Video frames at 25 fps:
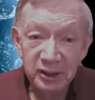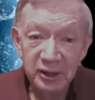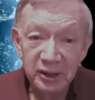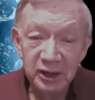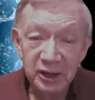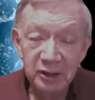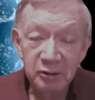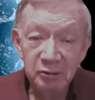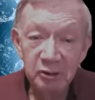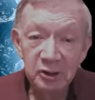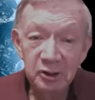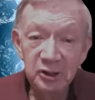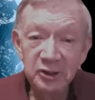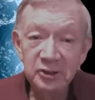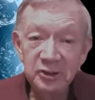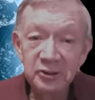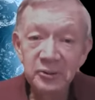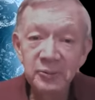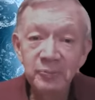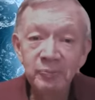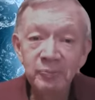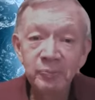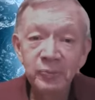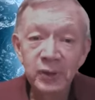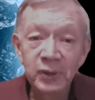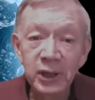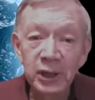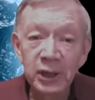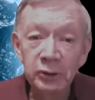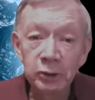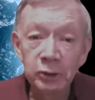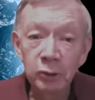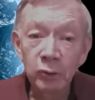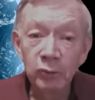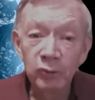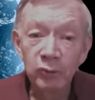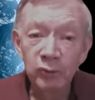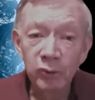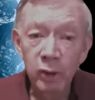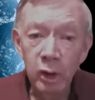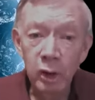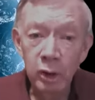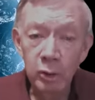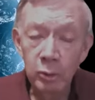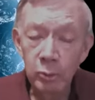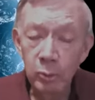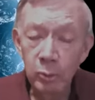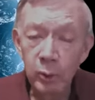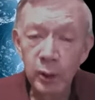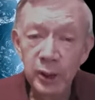area and don't fall
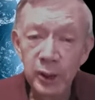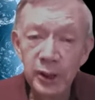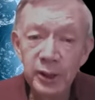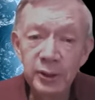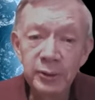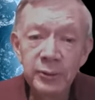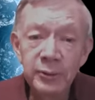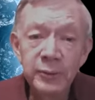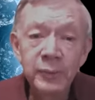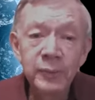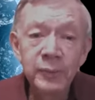away.